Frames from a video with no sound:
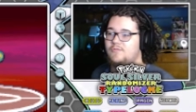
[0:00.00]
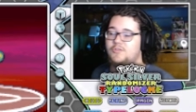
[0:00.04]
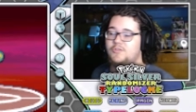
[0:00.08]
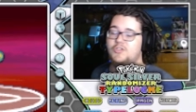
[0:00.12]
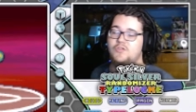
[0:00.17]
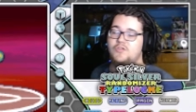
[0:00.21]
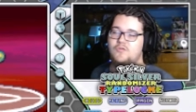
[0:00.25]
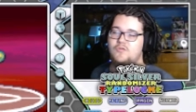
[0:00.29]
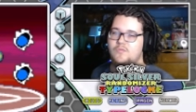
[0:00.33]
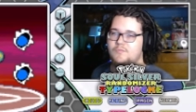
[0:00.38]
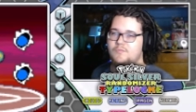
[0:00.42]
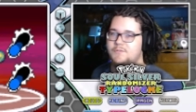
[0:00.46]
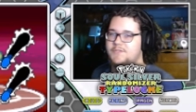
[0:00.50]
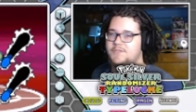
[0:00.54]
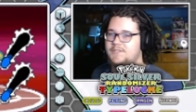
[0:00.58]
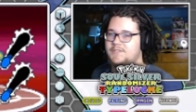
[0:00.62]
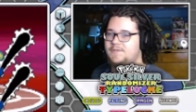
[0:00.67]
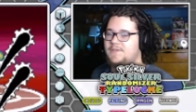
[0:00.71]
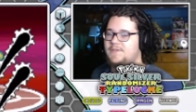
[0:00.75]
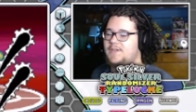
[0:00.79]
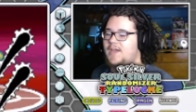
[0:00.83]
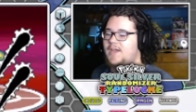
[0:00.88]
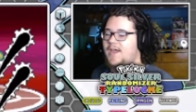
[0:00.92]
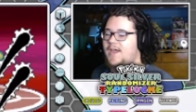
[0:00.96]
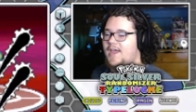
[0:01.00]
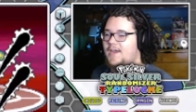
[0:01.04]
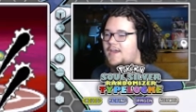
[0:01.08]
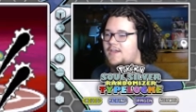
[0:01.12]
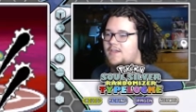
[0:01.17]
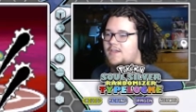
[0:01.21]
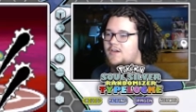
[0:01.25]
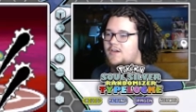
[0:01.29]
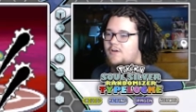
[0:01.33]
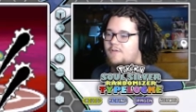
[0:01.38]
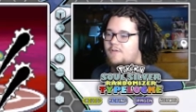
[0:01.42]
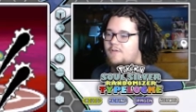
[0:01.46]
doomed if it had
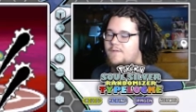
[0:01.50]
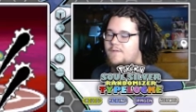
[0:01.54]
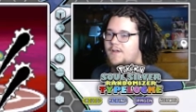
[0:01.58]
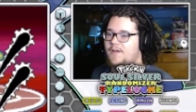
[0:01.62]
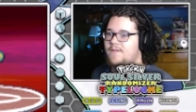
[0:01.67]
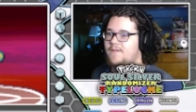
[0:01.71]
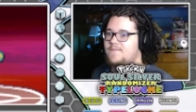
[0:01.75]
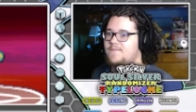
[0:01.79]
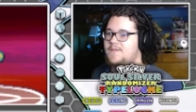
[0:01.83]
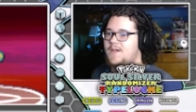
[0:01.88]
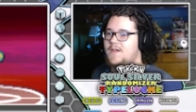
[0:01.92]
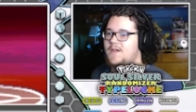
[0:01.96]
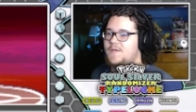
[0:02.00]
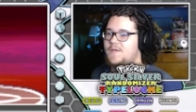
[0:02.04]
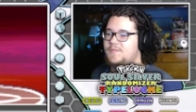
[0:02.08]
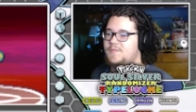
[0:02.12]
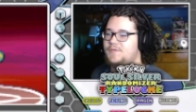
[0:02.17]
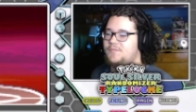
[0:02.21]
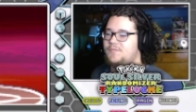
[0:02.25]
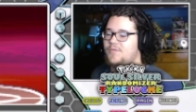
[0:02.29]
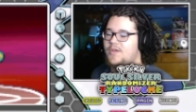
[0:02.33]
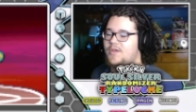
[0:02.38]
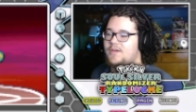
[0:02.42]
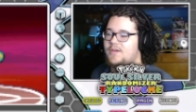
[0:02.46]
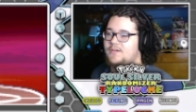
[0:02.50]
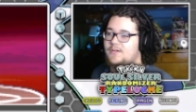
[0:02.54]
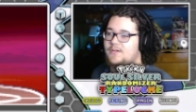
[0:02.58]
hit all 5 times, but